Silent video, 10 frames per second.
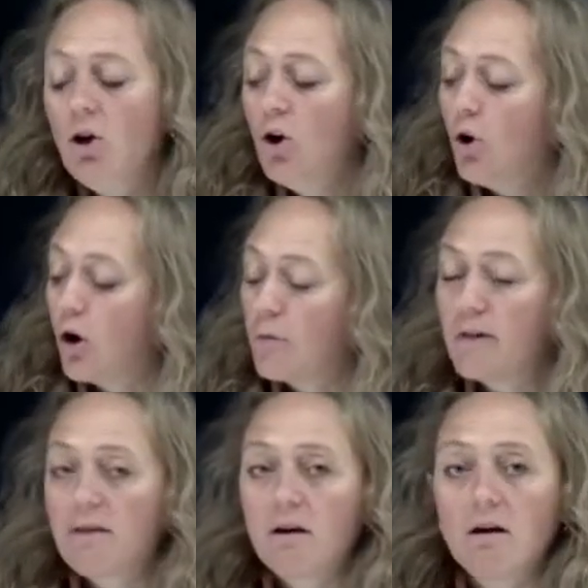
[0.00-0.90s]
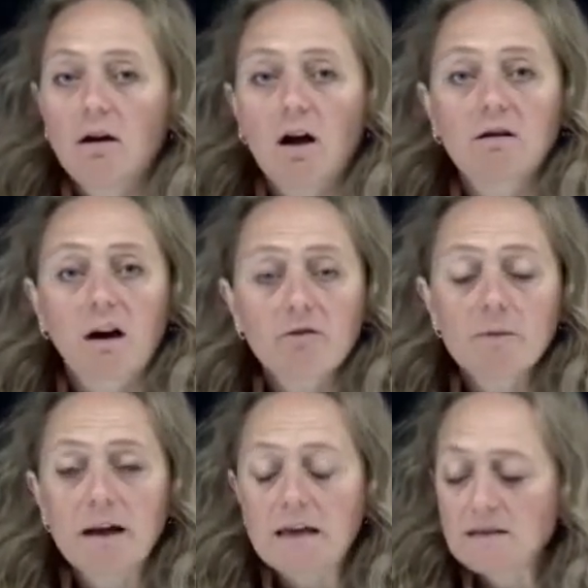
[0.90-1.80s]
or with a
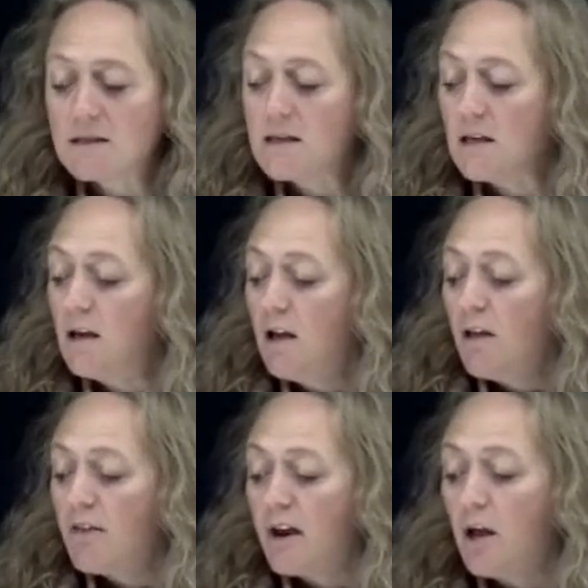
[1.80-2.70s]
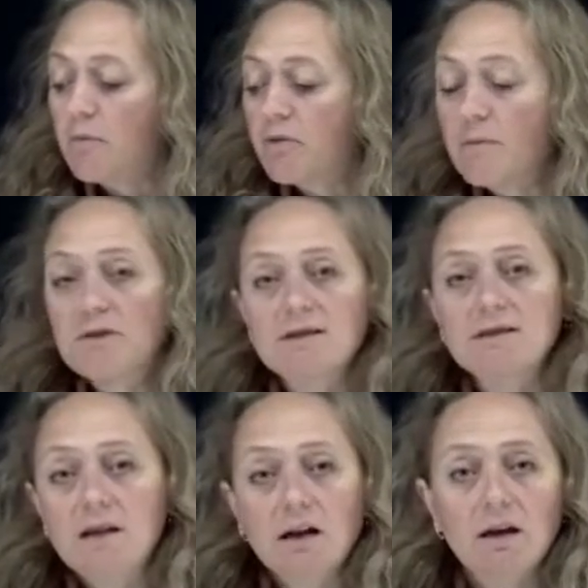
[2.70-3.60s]
government entity that helps them to
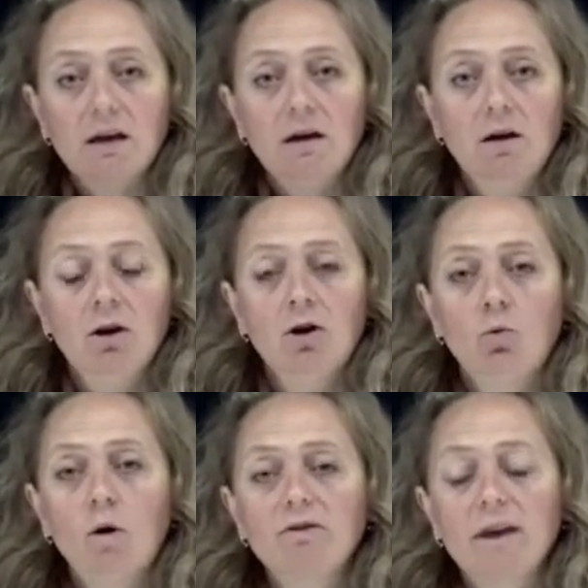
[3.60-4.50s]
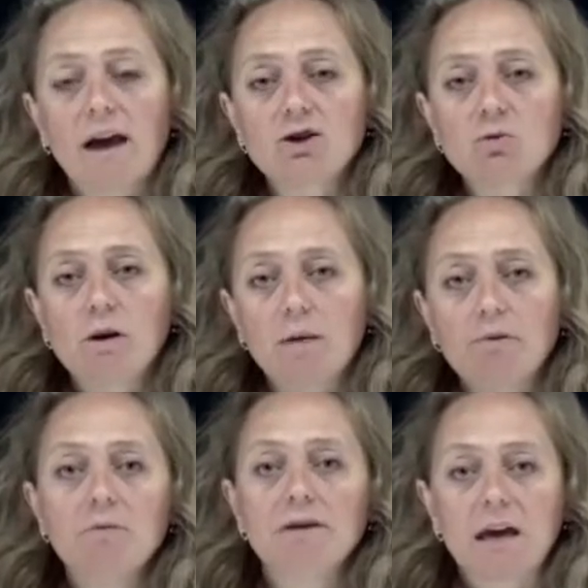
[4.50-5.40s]
study what the actual
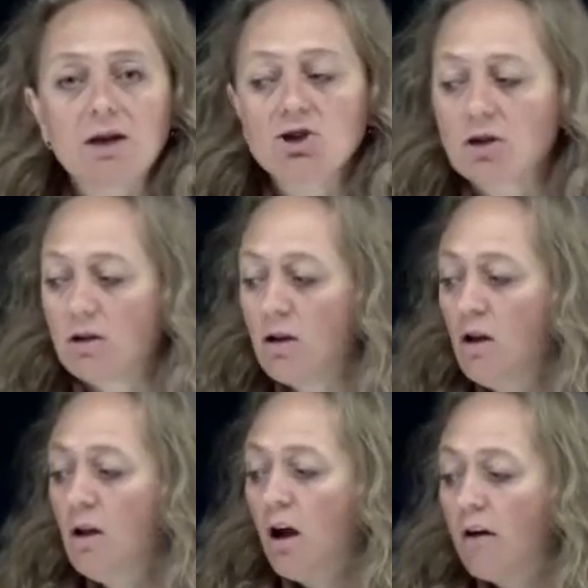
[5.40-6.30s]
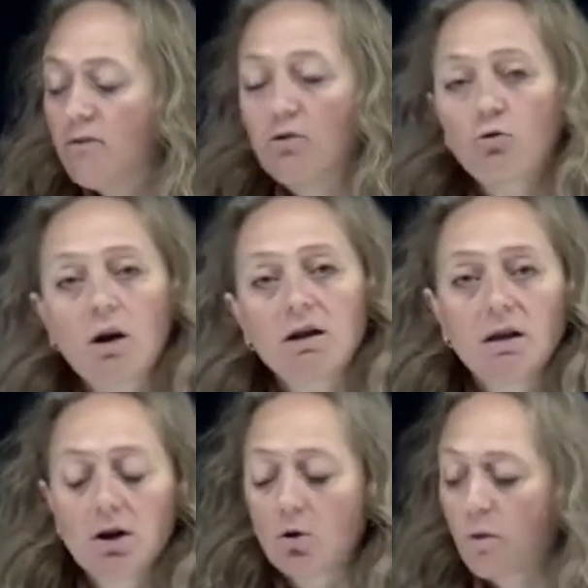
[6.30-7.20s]
implementation of this great
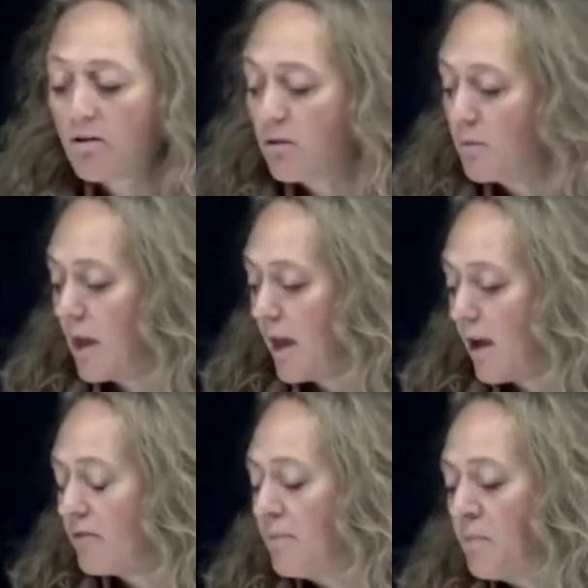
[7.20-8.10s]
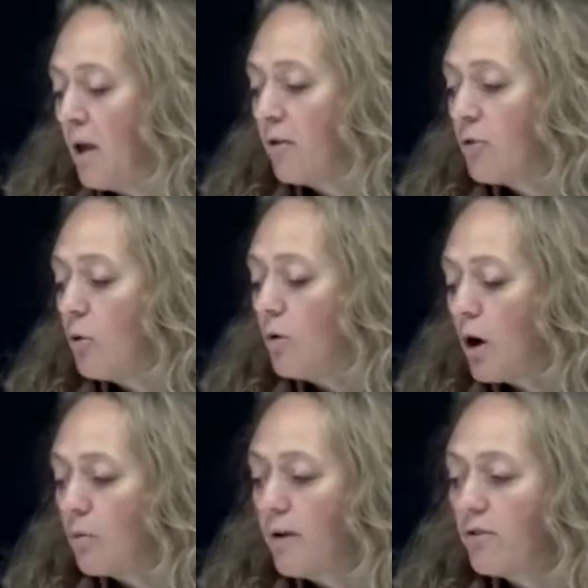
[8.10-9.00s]
clinical wisdom they have. So
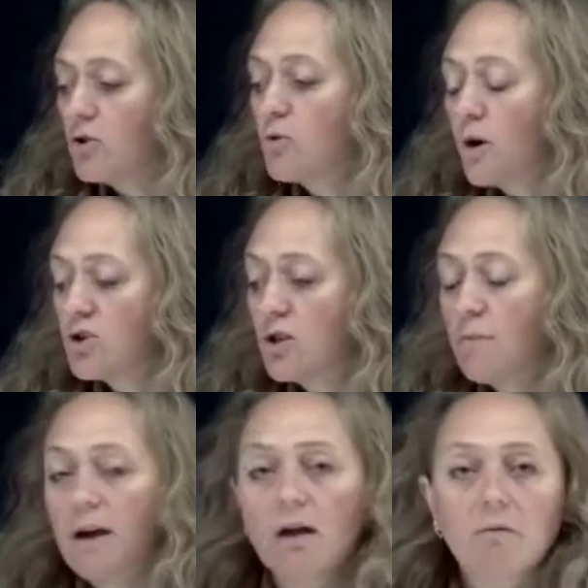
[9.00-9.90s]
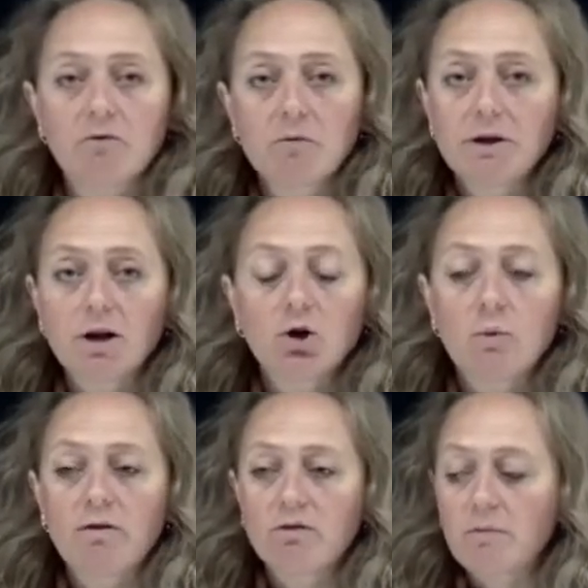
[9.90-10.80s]
a research question that might come from clinical
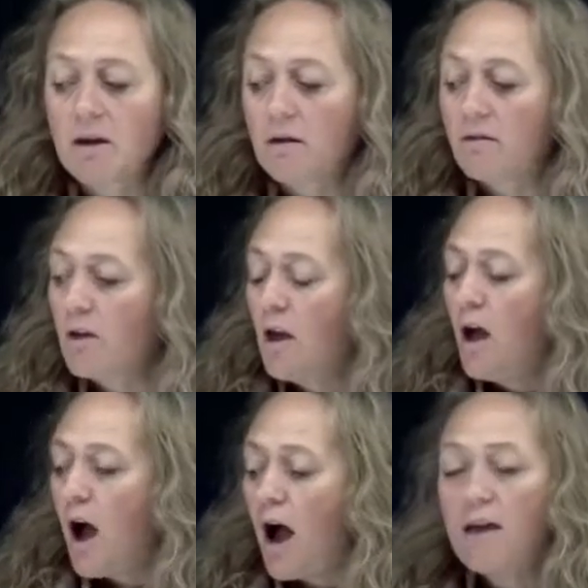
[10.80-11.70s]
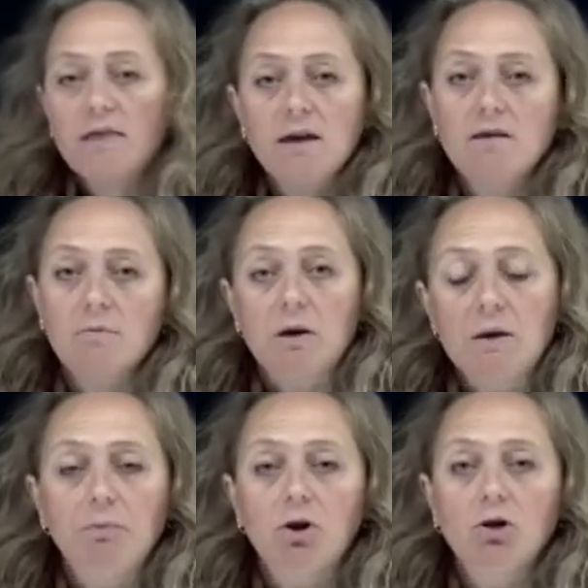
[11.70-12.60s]
wisdom is, I think that
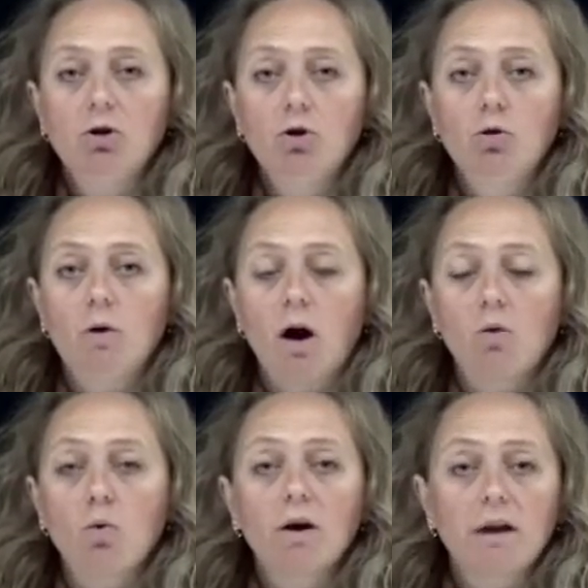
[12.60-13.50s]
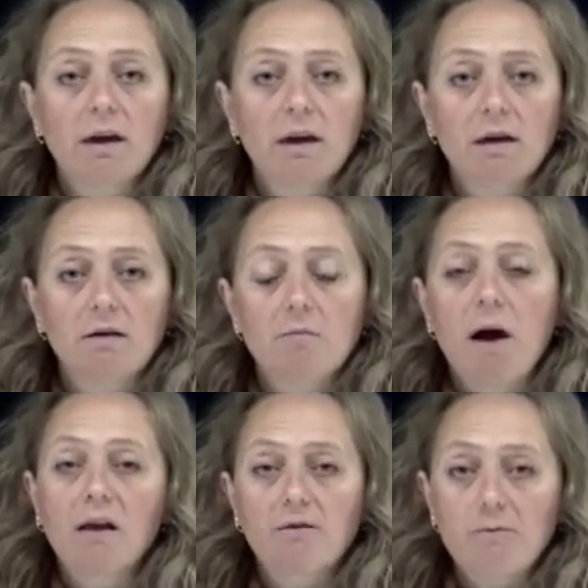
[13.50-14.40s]
people who are working in
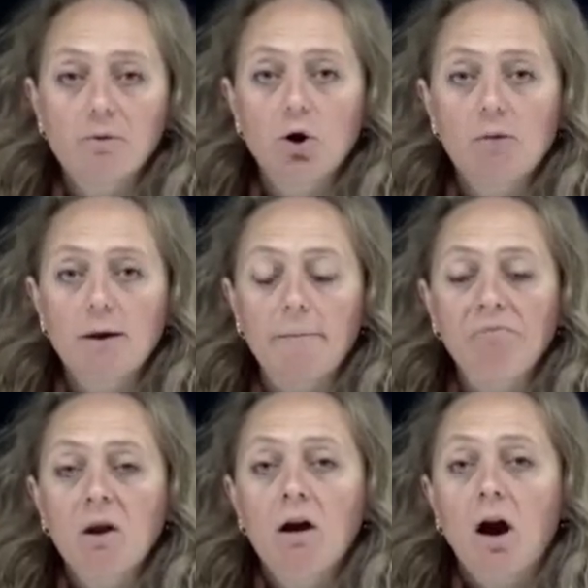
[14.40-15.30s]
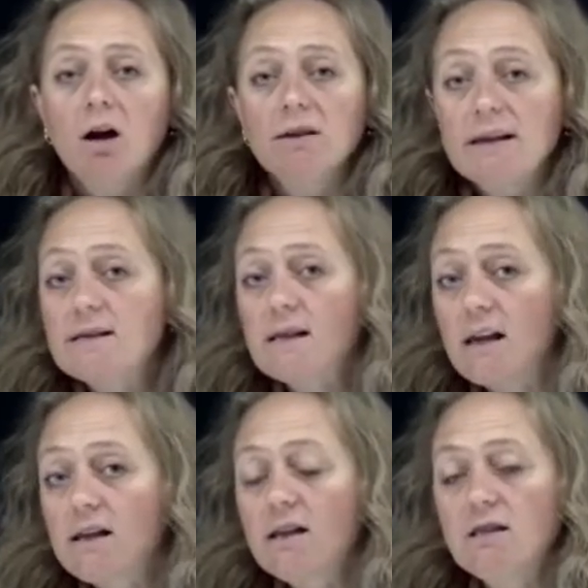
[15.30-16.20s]
competitive employment are less
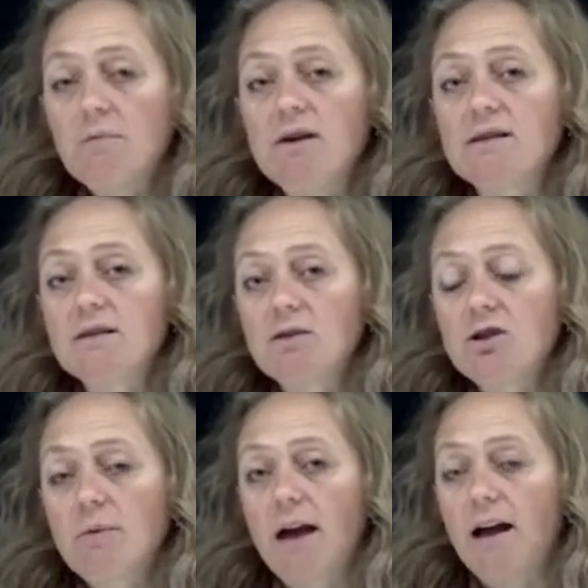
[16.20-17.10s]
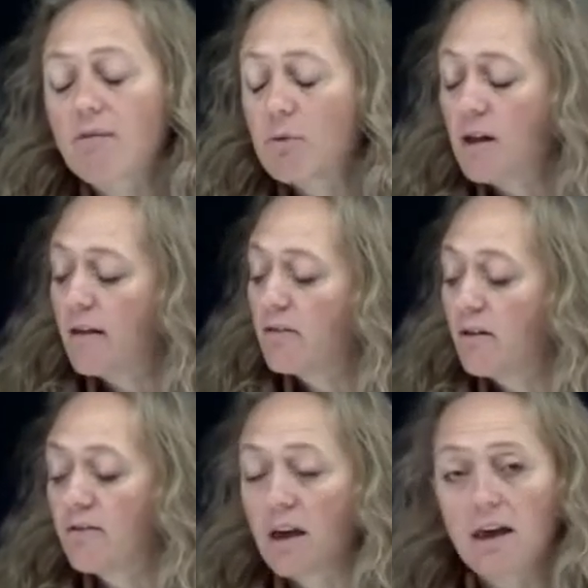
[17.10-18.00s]
likely to be hospitalized in
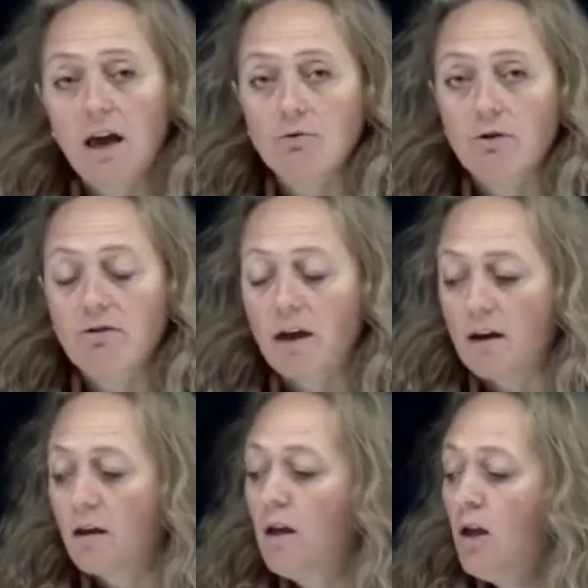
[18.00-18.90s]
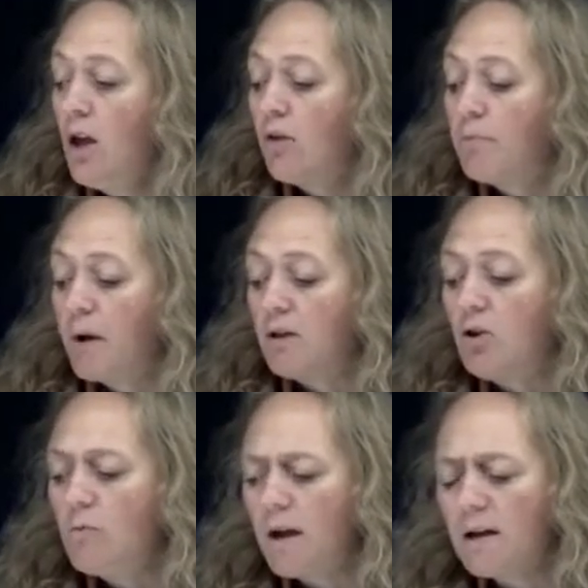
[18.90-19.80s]
a psychiatric setting. But
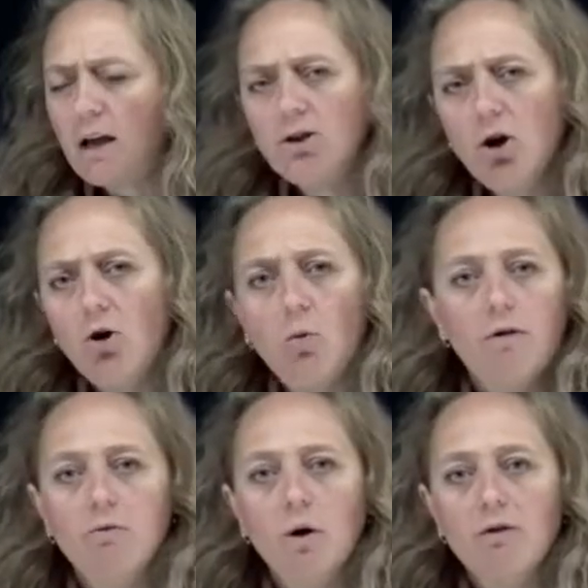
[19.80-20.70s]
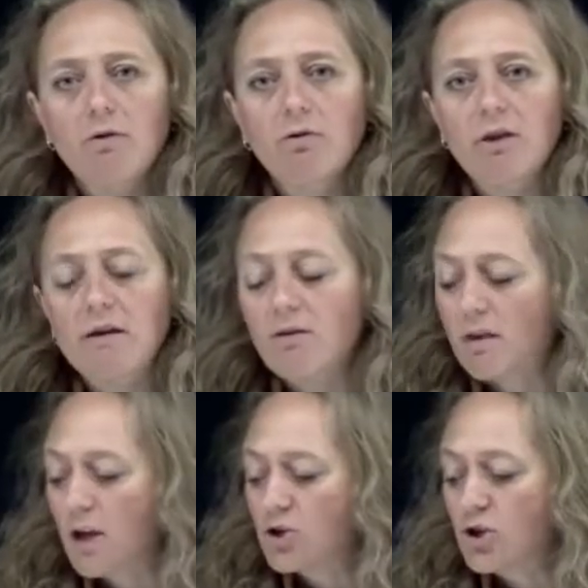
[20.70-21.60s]
you might not know whether one of those things is
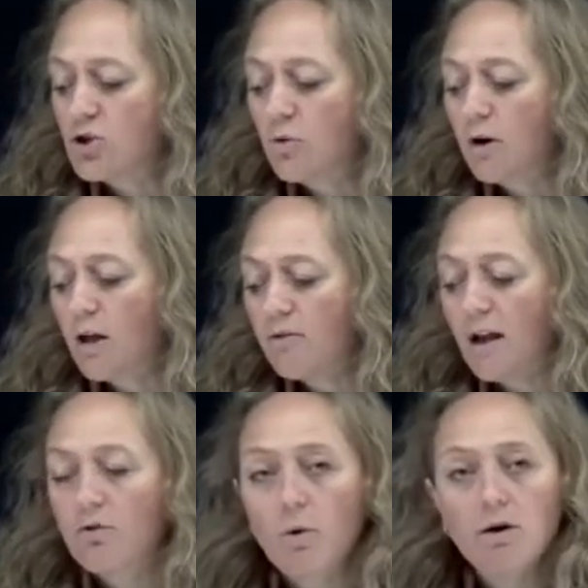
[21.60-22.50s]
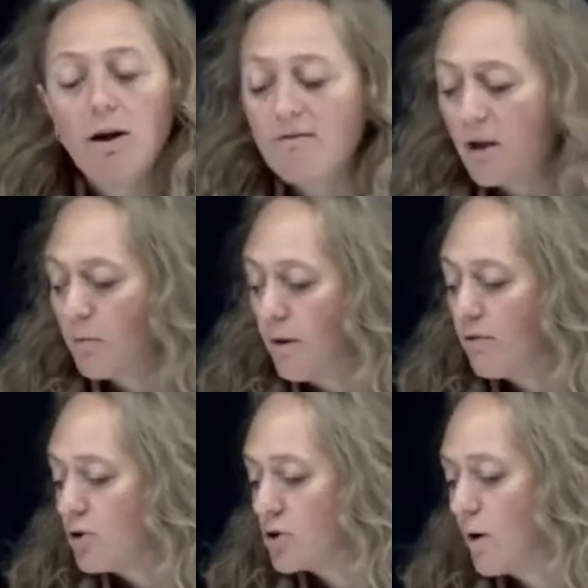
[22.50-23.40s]
actually true or not, and that's why you have that
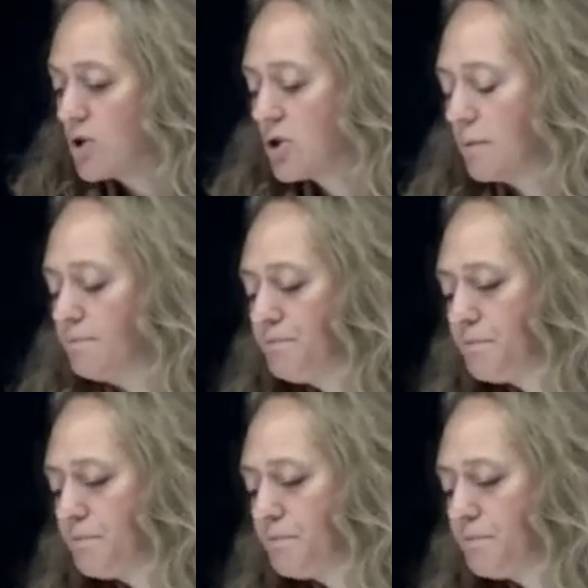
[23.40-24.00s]
research question.